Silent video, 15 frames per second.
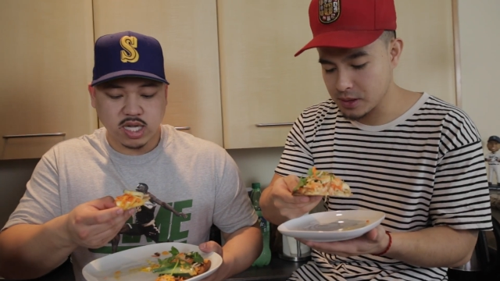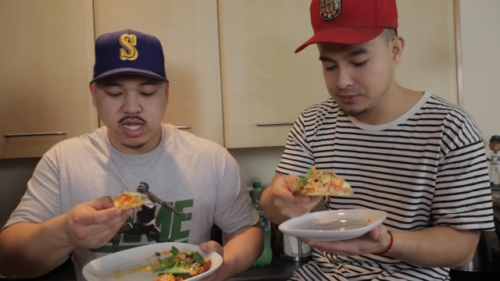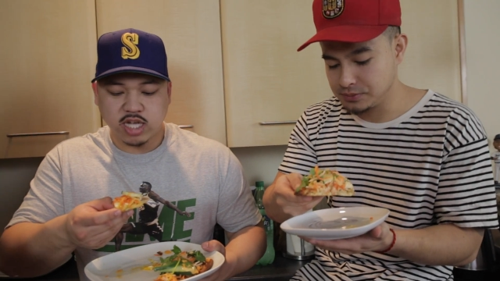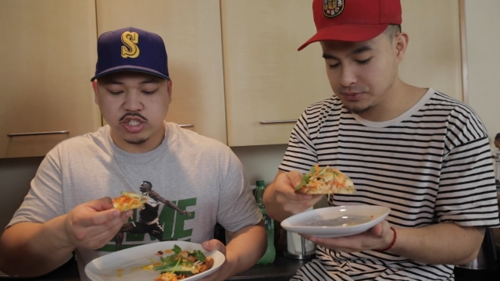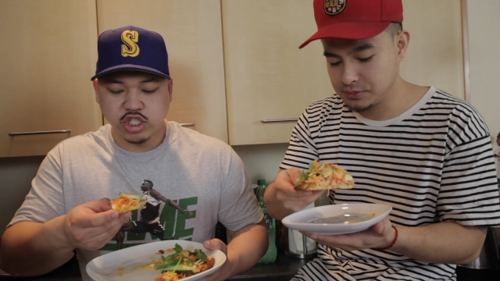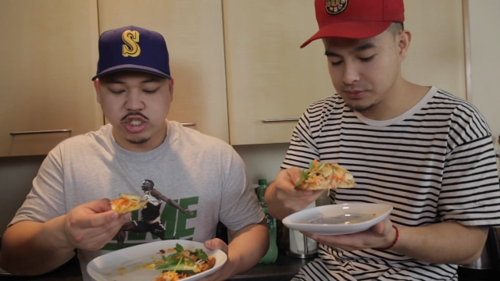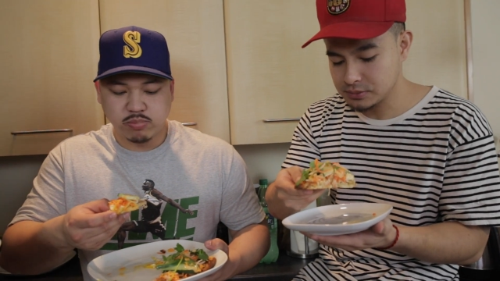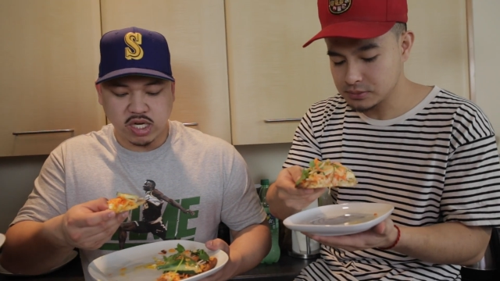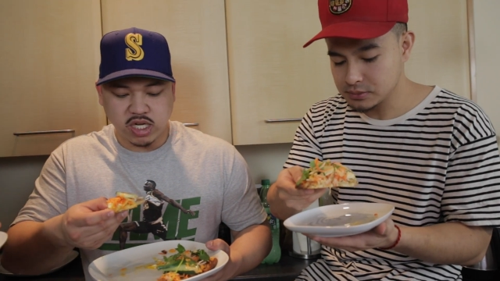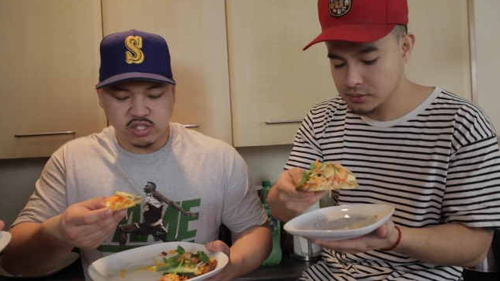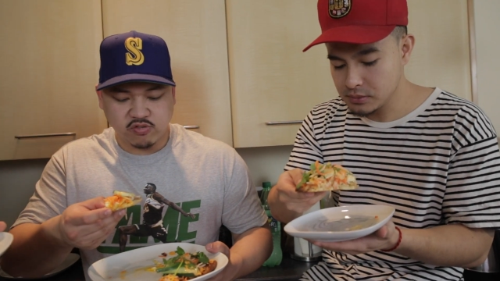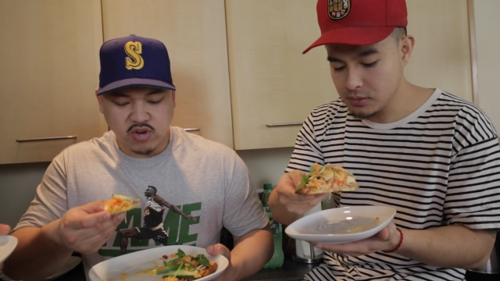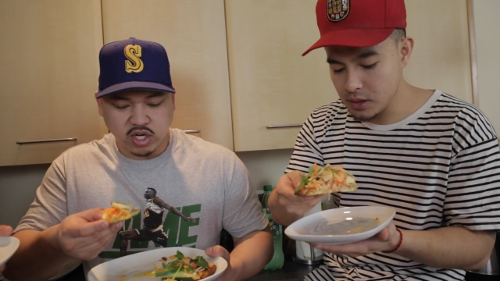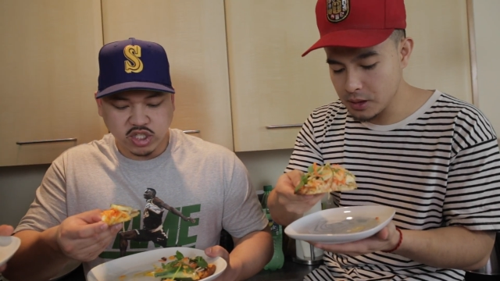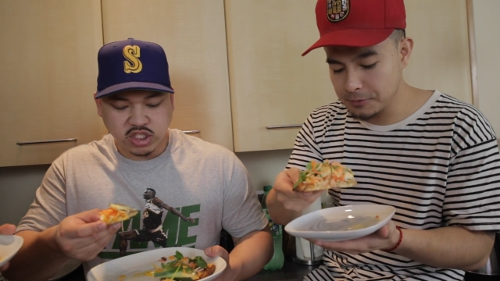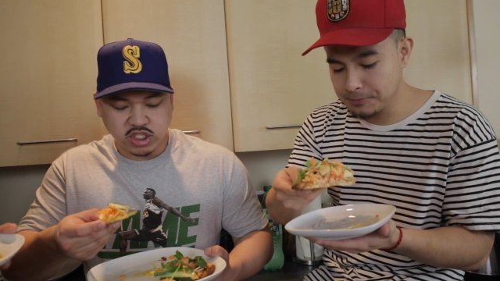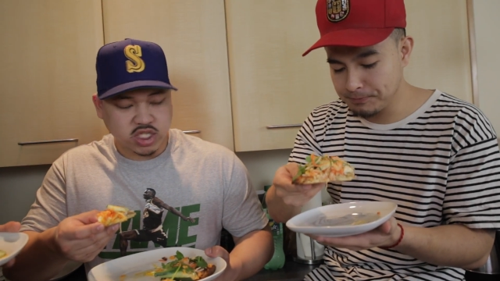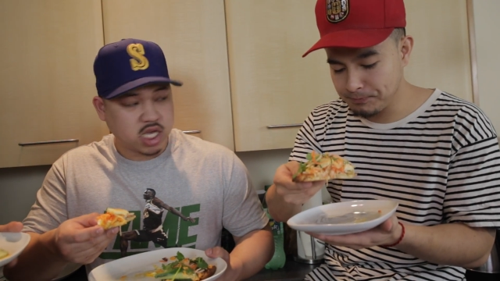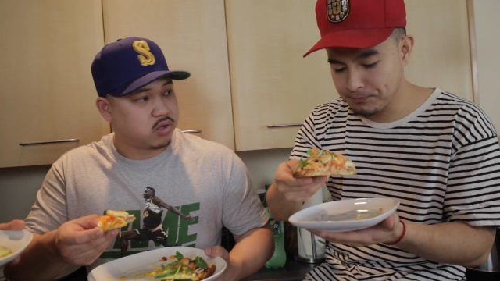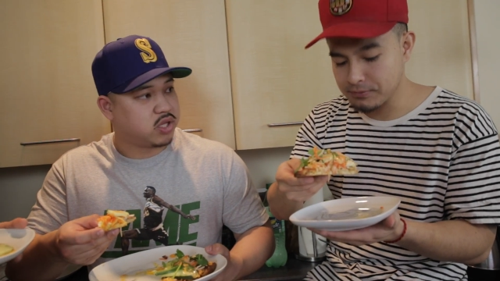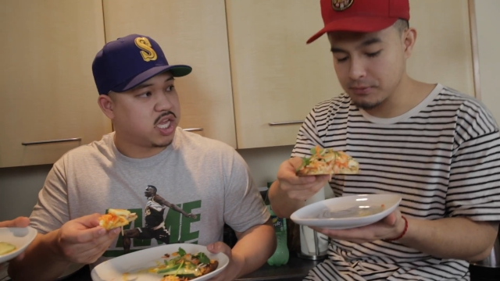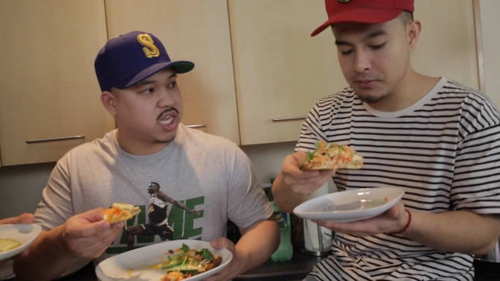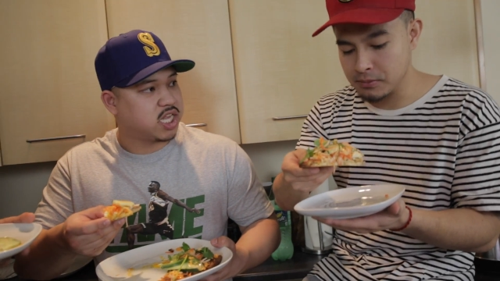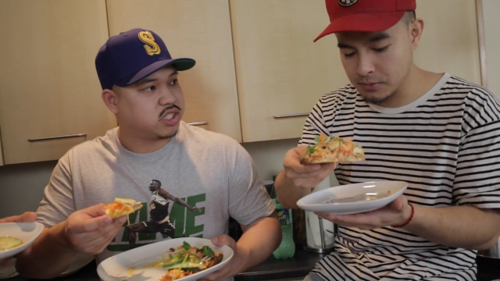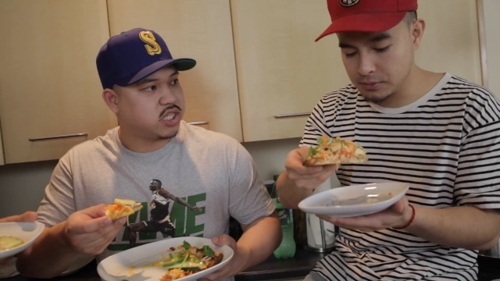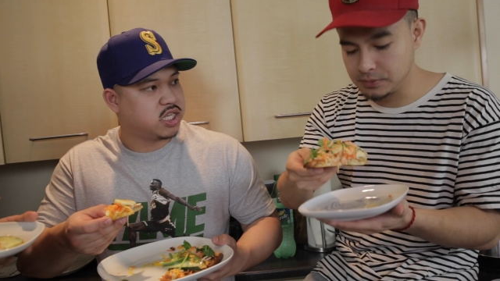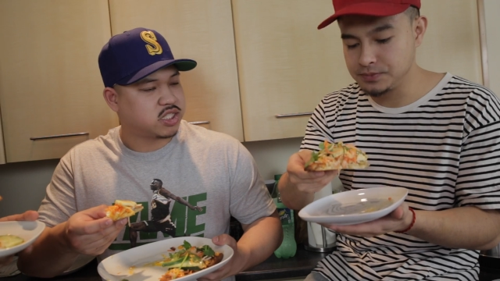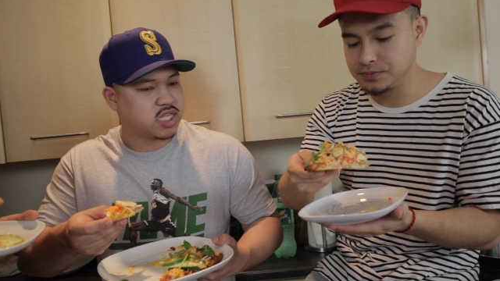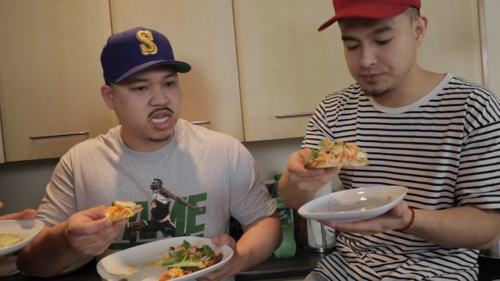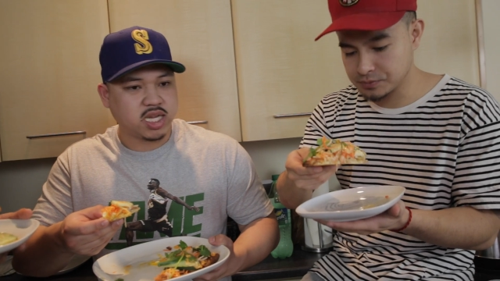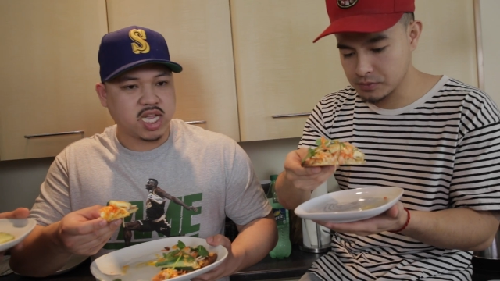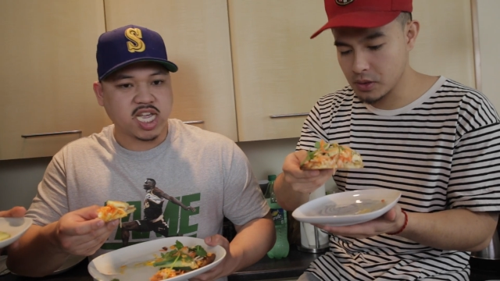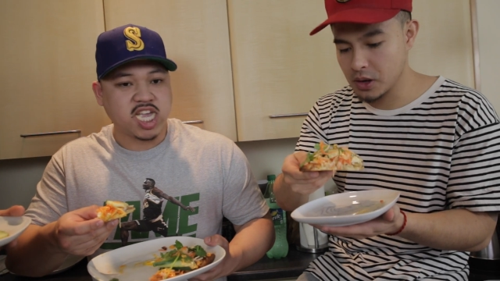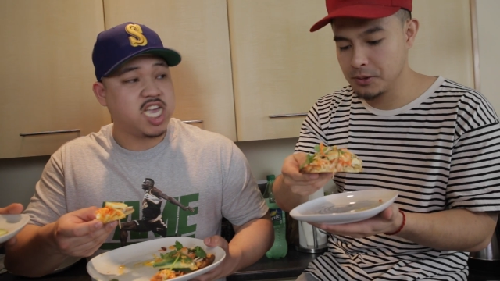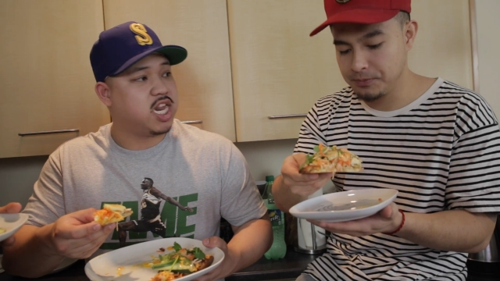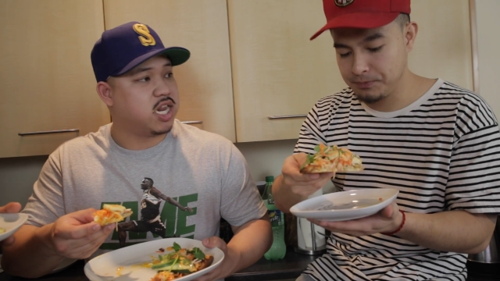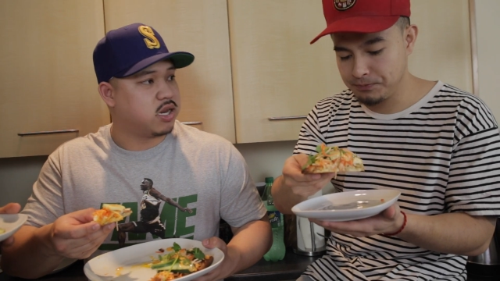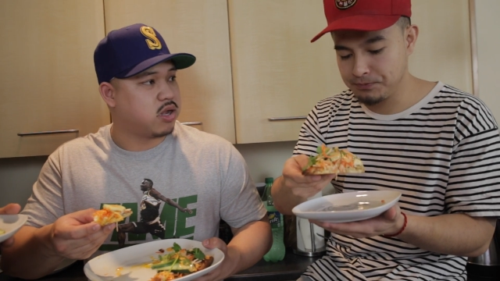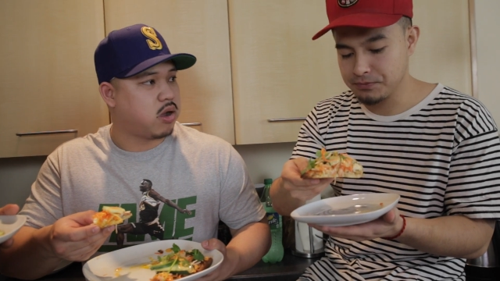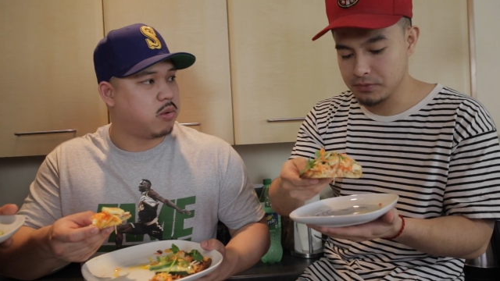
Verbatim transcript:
Speaker 1: like a lot of cheese, but it's very subtle. Like, mm-hmm. it's, it's kind of like hidden